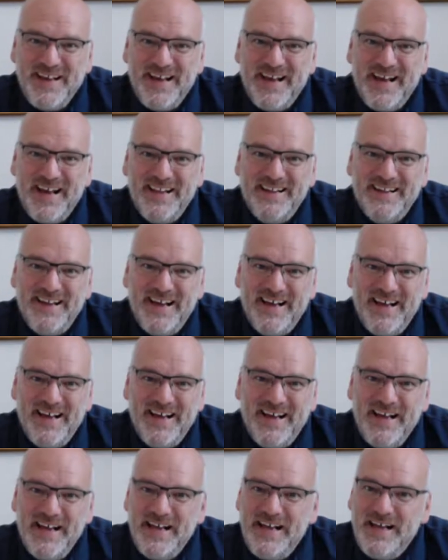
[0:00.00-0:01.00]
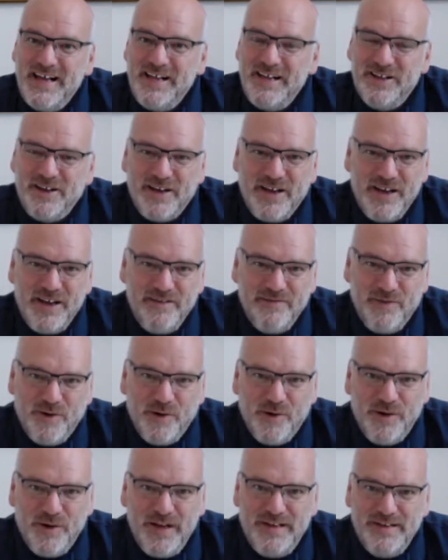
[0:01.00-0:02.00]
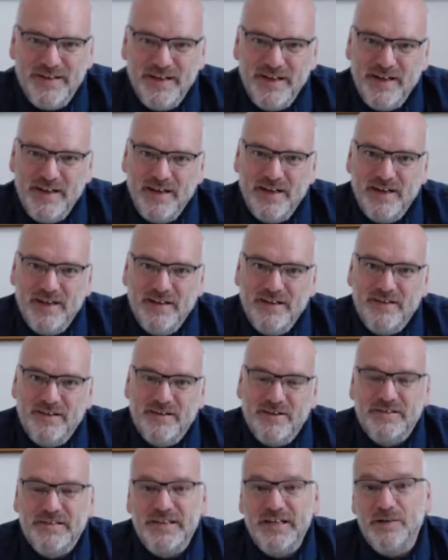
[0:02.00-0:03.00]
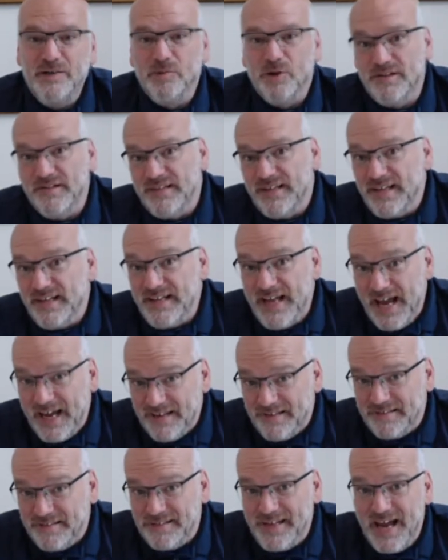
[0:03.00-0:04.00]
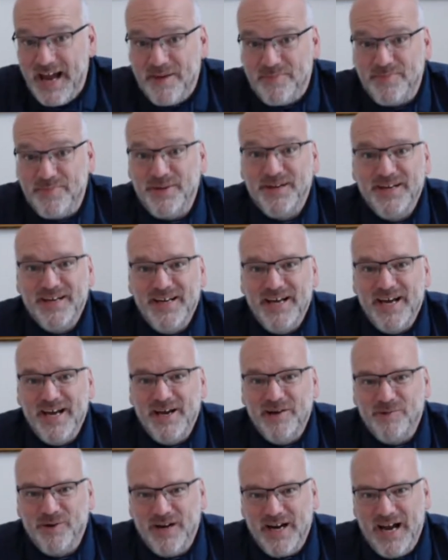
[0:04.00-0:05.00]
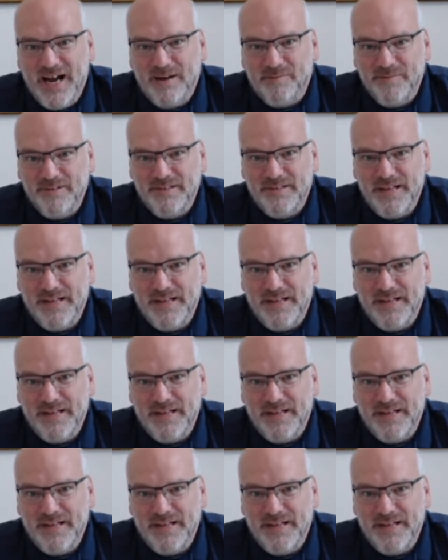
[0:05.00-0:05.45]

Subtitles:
And looking forward to see what's the next step in what happens